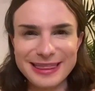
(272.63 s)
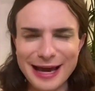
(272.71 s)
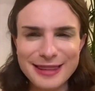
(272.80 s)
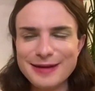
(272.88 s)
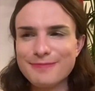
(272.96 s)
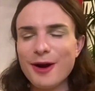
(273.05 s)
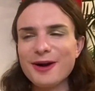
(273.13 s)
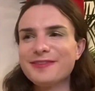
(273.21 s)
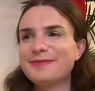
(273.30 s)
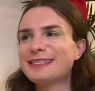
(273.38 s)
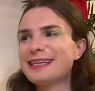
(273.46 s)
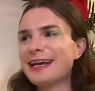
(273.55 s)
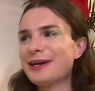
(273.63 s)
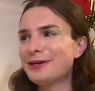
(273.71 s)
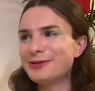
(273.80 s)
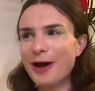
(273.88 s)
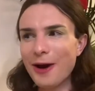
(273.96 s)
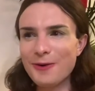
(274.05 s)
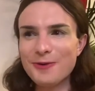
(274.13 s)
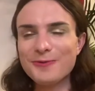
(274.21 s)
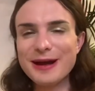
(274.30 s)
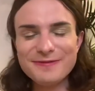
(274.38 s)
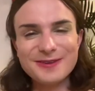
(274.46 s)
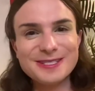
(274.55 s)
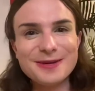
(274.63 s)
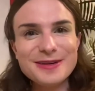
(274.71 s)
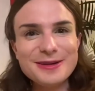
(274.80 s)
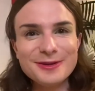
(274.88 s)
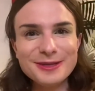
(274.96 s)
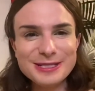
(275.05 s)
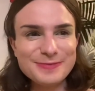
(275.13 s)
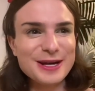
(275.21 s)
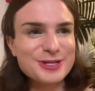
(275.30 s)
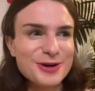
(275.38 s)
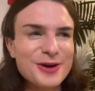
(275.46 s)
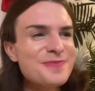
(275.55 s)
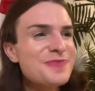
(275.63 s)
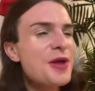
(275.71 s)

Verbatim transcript: And then part of me is like, no, wait for somebody really special.